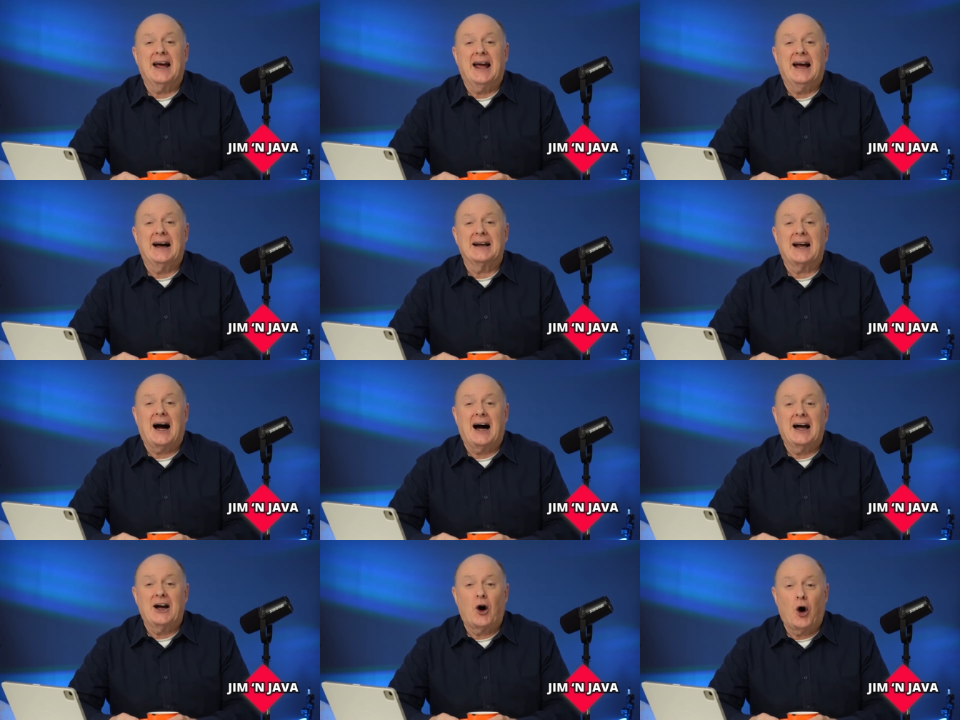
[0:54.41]
and
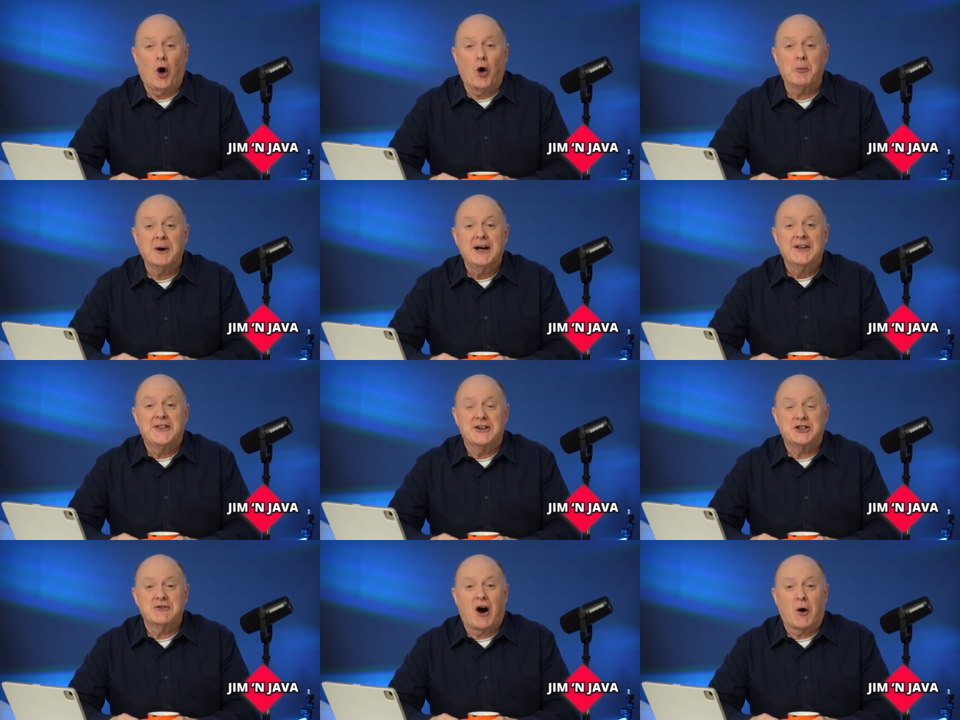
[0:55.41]
I hope
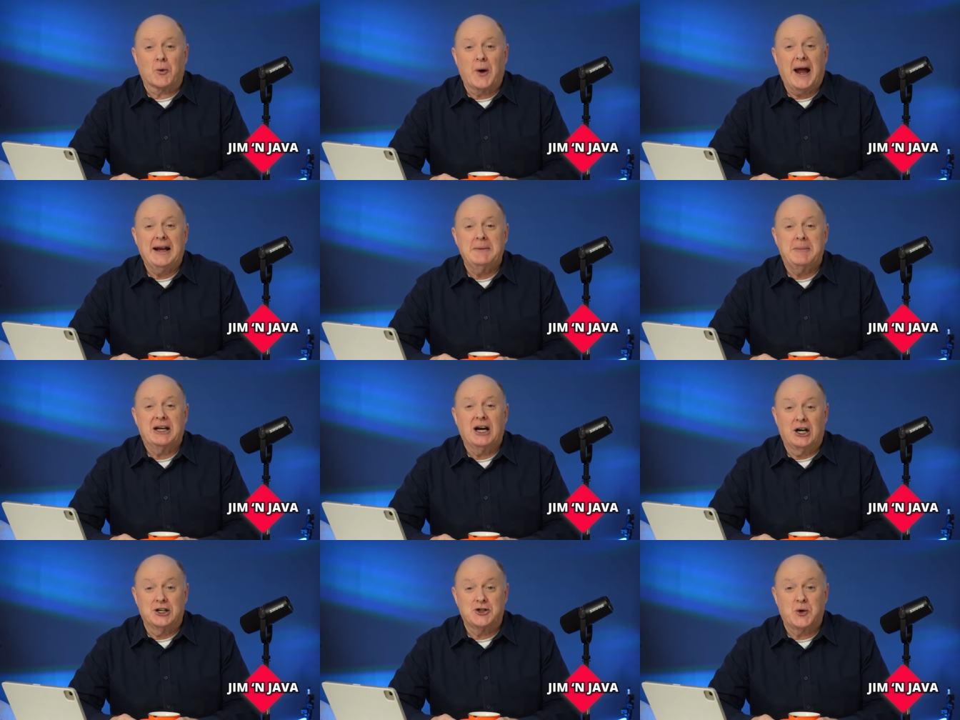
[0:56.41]
that you've already
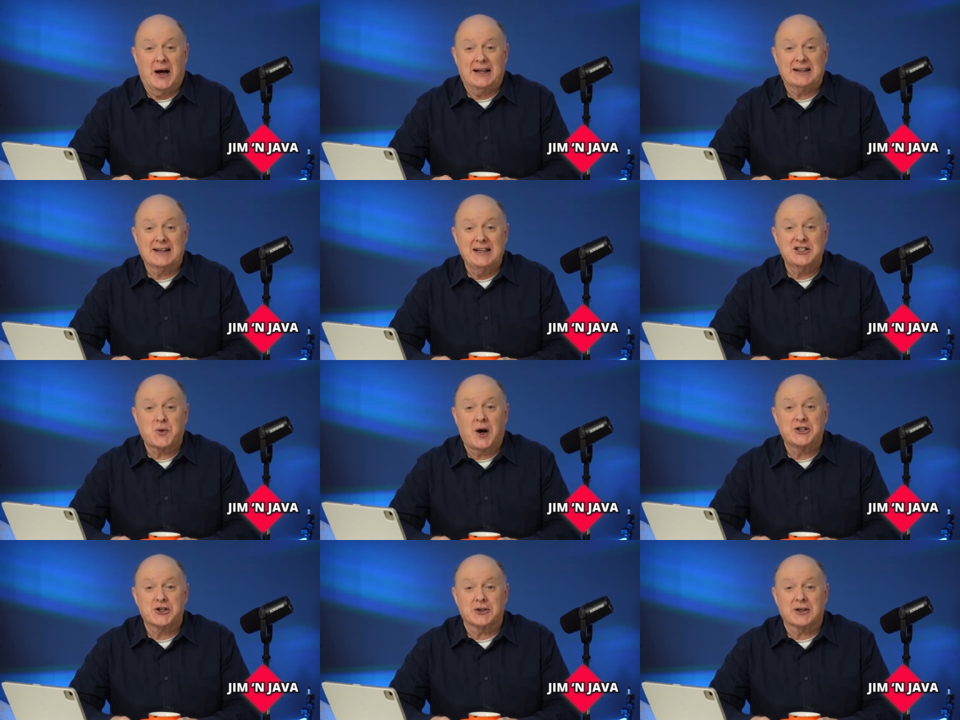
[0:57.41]
begun to at least
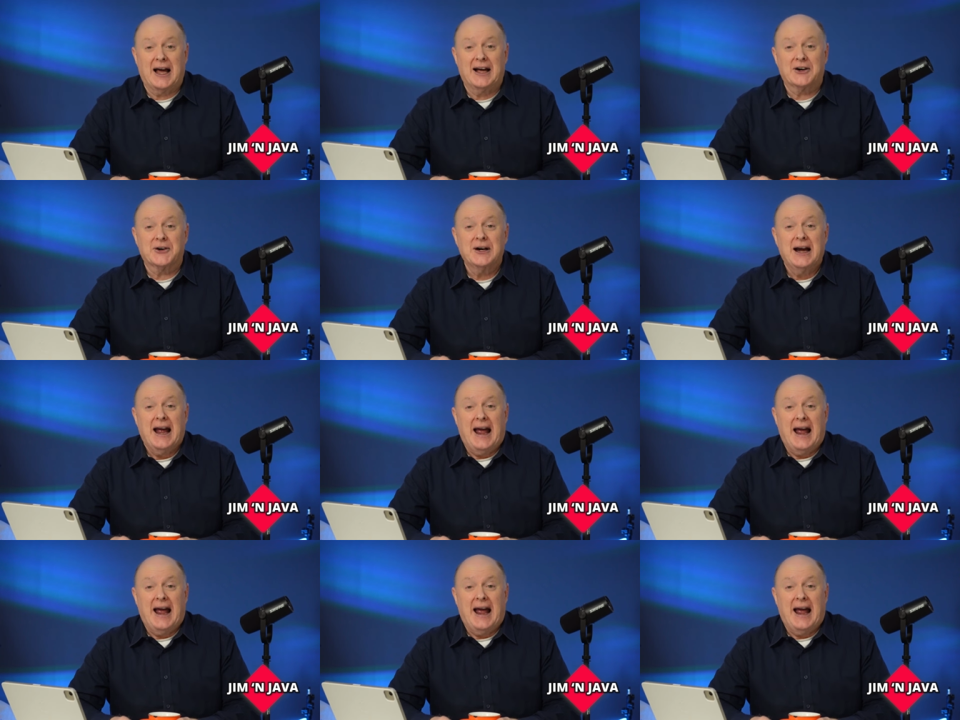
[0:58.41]
write your letter